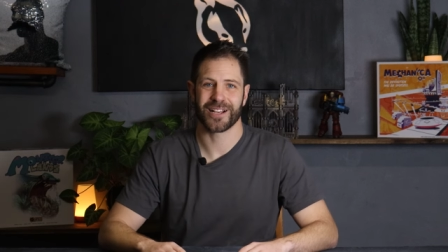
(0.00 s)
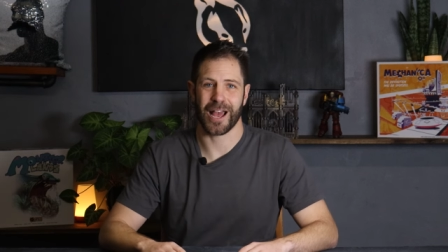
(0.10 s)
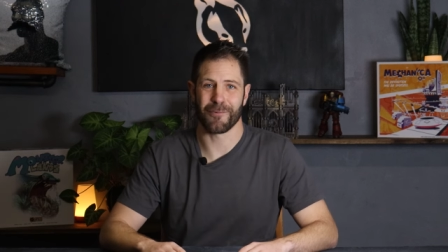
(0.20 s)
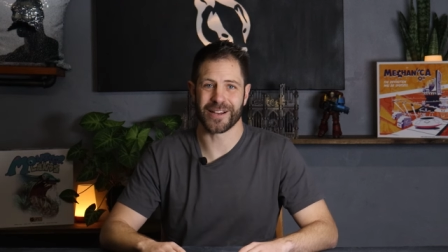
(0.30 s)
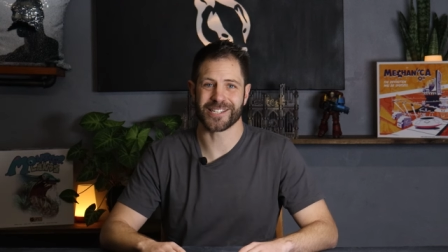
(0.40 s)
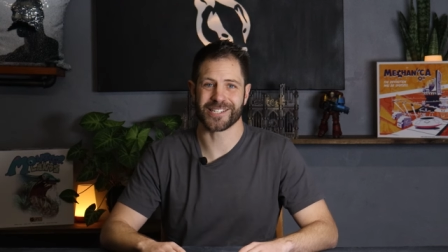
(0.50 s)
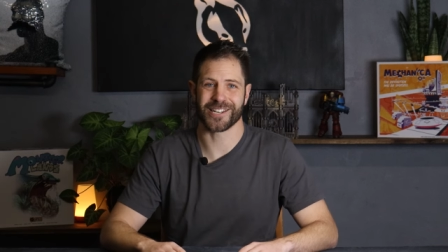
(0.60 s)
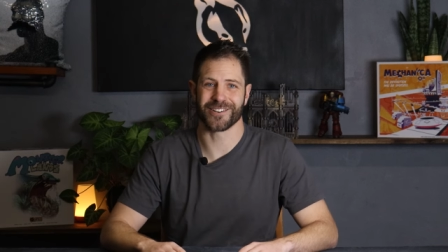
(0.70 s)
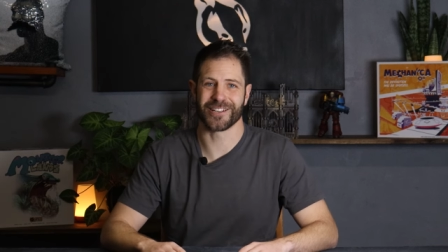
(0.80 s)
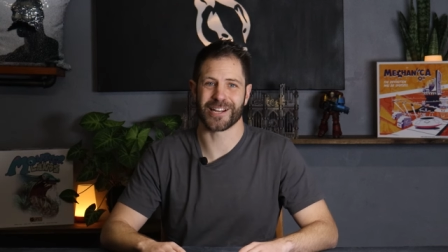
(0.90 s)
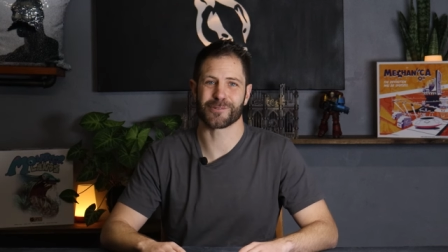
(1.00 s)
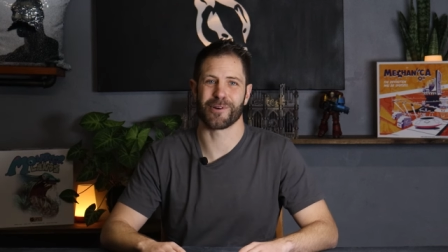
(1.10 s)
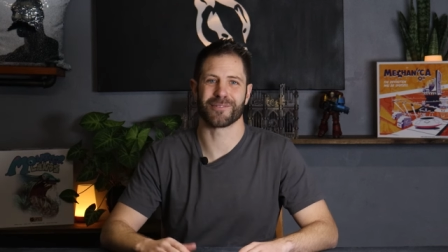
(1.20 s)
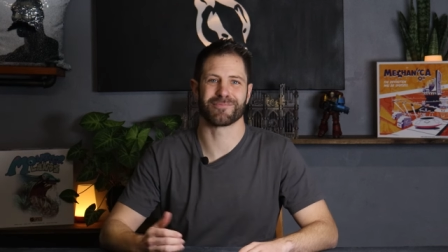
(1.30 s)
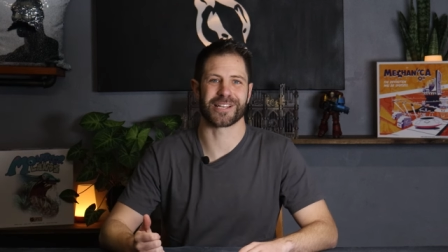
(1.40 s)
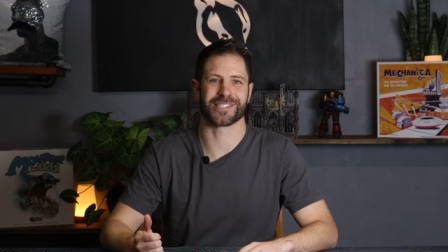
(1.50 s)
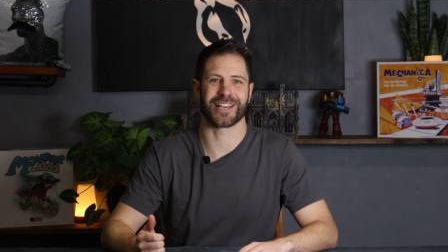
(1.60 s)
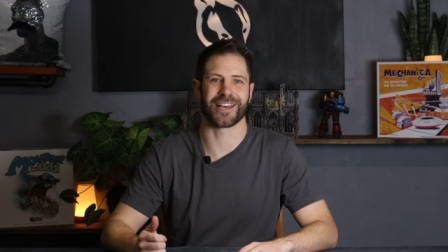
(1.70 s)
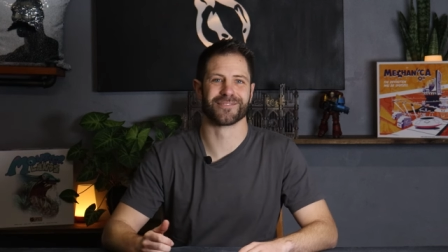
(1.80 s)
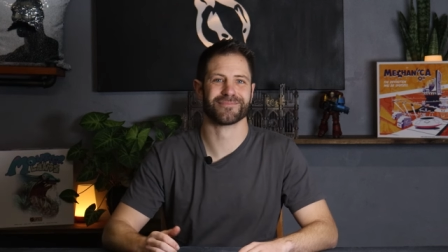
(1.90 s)
Can't wait to see you on the next one. Thanks
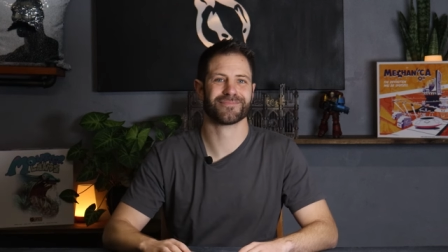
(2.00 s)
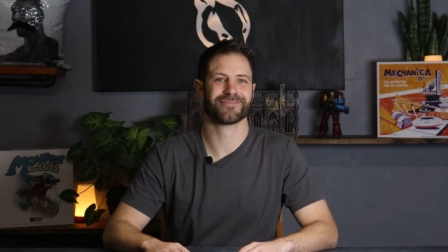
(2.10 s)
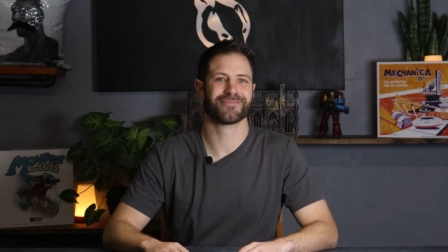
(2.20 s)
again.